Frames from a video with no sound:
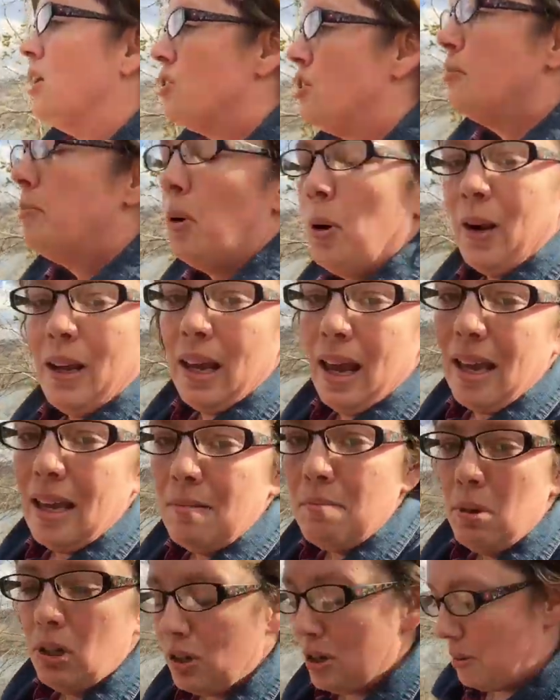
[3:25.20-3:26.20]

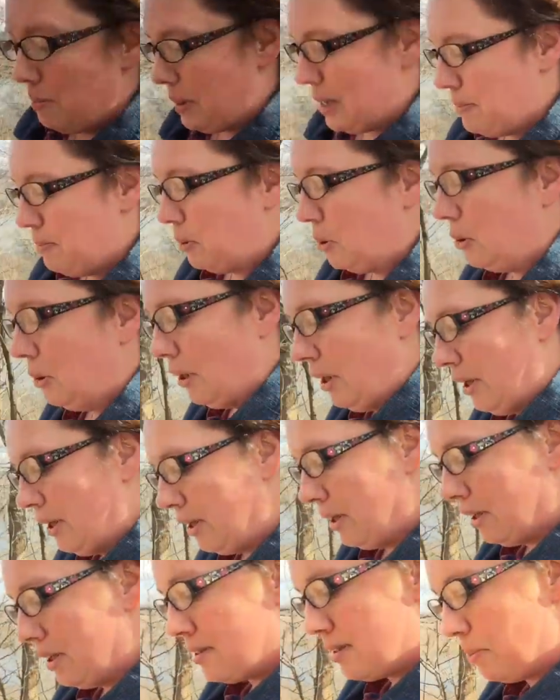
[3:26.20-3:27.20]
2.8 million people
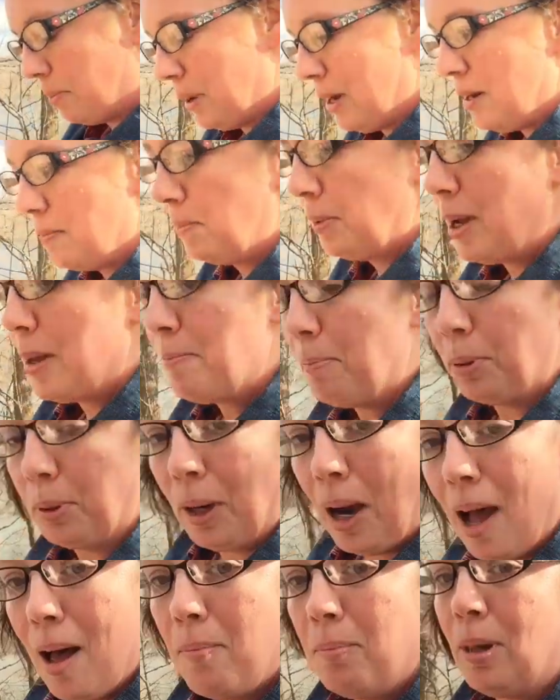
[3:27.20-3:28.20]
is a pretty big
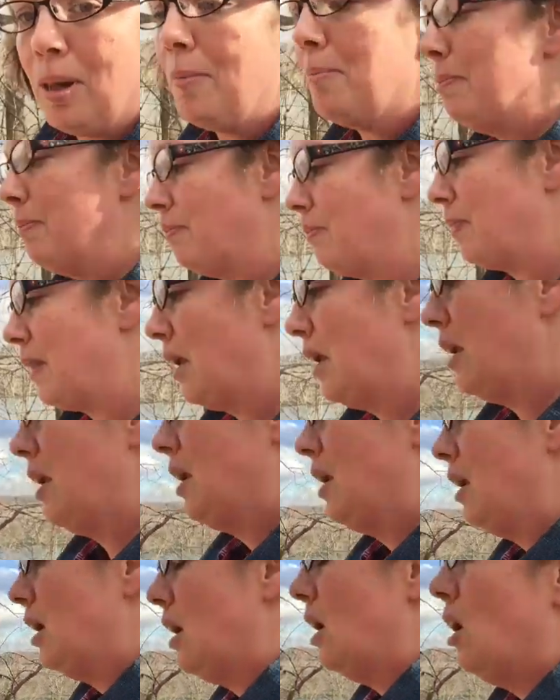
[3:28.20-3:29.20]
problem.
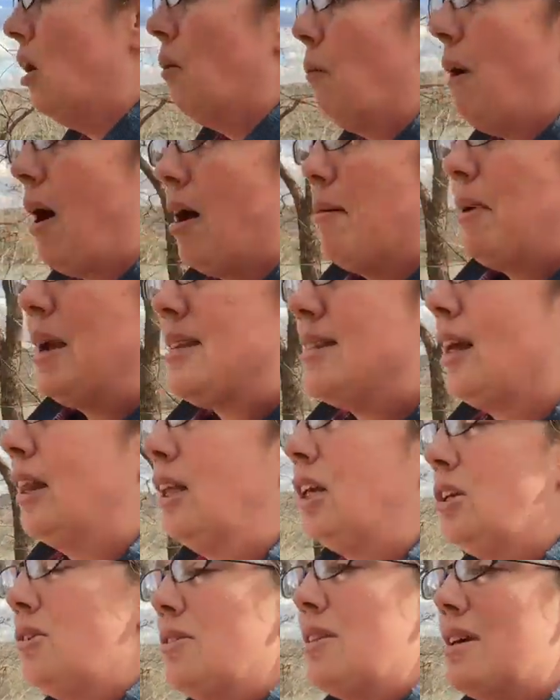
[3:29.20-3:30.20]
Why am I
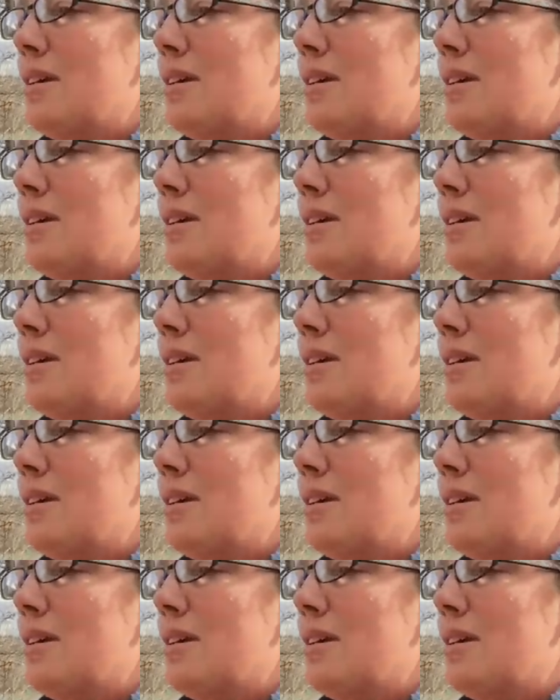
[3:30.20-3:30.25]
telling you